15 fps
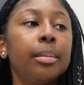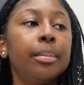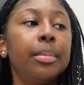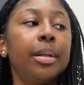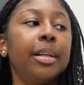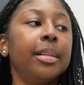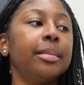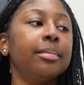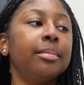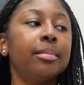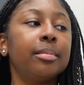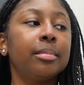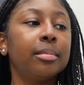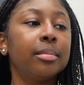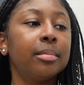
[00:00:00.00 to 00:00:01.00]
But
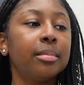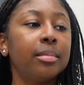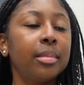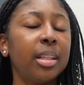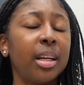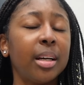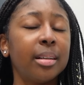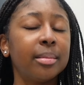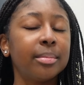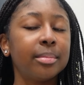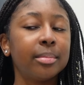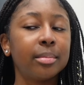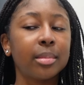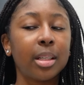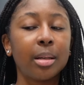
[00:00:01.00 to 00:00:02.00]
yeah,
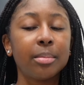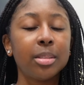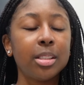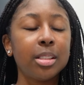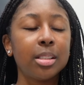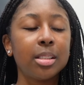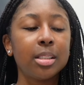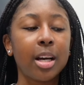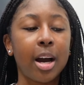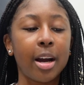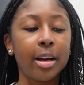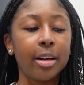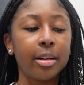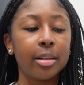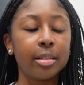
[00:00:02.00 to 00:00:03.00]
I'm just
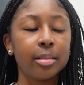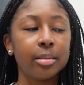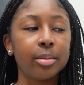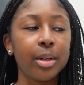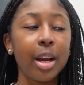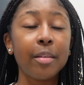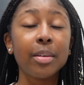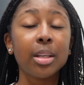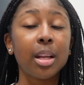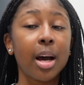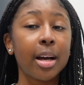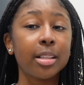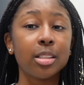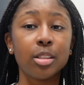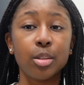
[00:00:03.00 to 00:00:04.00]
tired. We have a
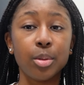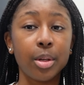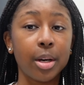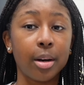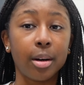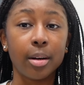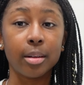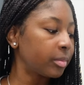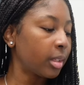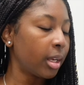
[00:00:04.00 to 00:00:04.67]
lot to do, y'all.